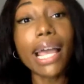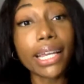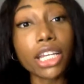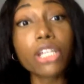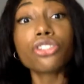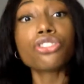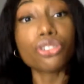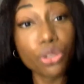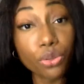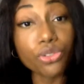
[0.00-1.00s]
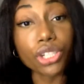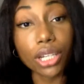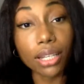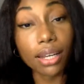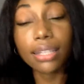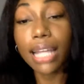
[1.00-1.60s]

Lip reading: like an institution,